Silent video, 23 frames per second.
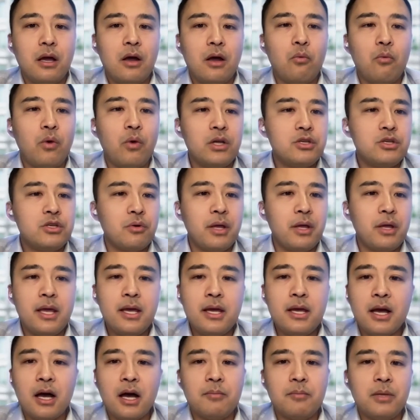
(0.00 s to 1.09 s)
What's your
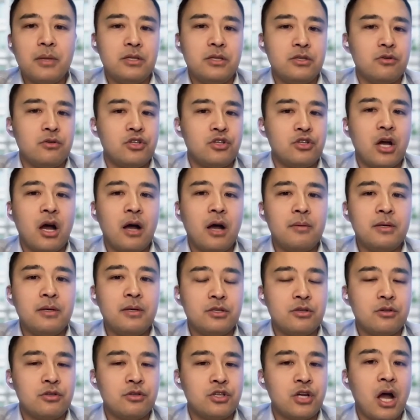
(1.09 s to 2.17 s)
income? Is your job
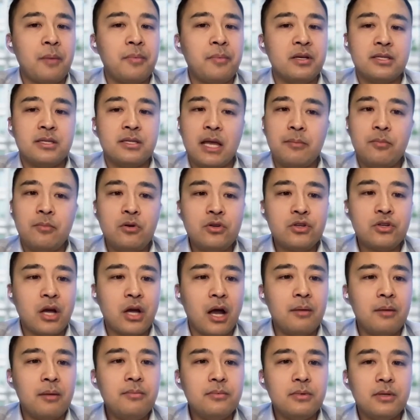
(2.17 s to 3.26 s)
a stable
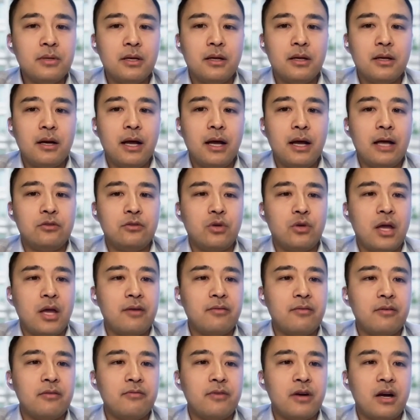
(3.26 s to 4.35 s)
job? Do you
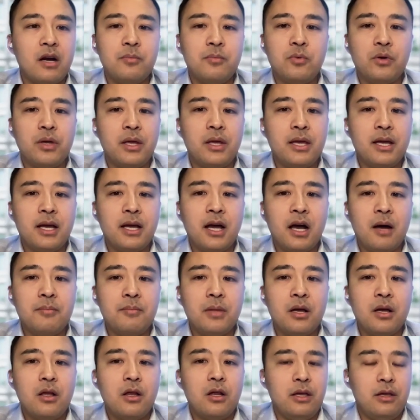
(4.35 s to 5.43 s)
have a variable
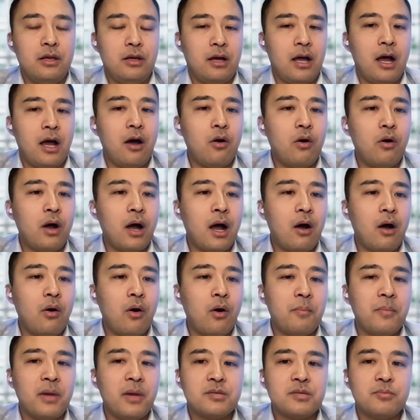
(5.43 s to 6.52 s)
income?
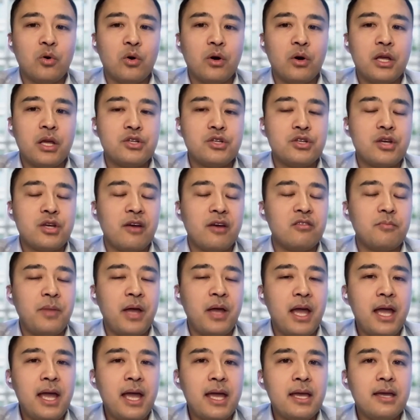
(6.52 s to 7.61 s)
How much mortgage you have to
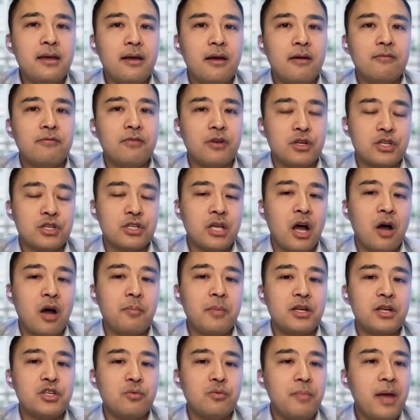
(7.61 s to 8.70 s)
pay versus how
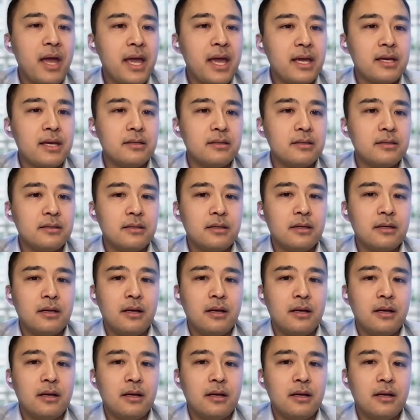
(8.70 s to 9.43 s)
much you make?